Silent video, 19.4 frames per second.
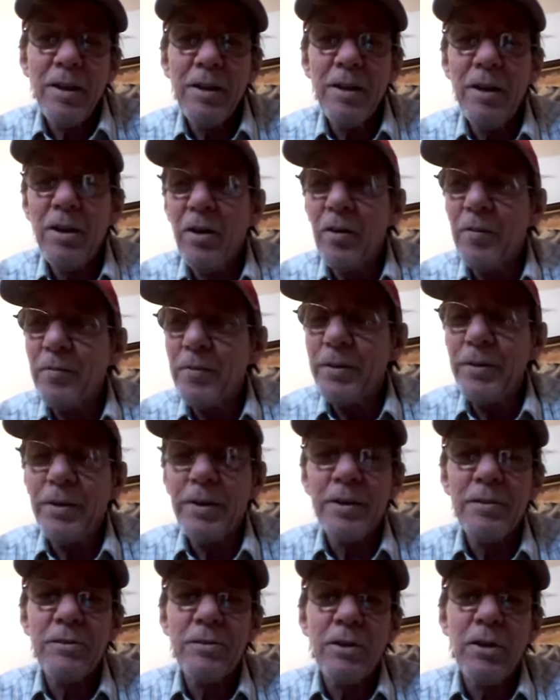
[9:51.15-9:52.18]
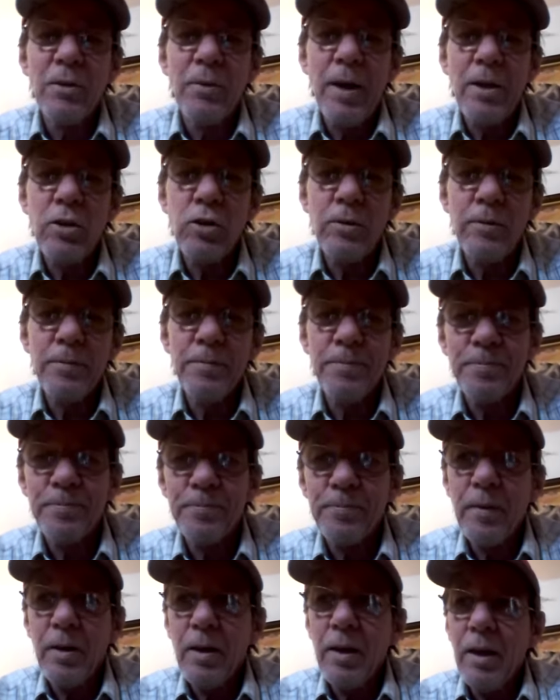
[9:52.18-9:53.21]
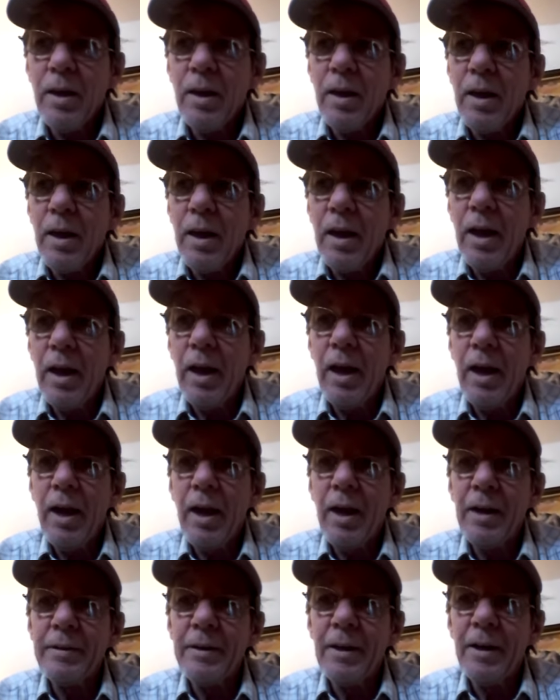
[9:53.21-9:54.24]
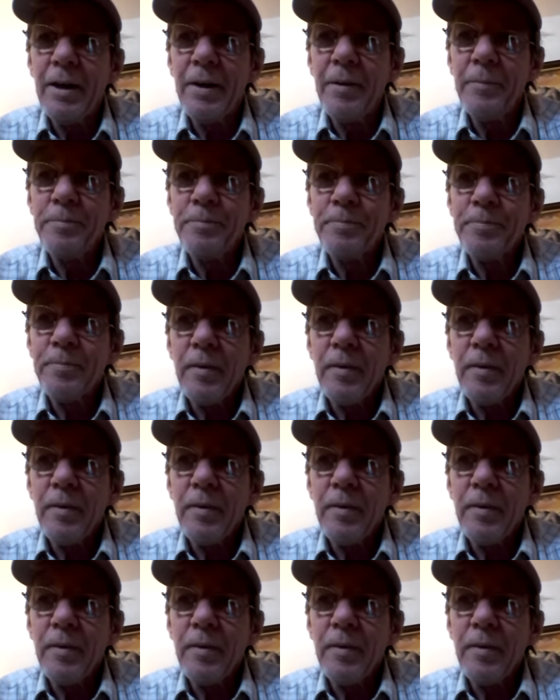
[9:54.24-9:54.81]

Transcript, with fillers: you know, for your consideration. And um,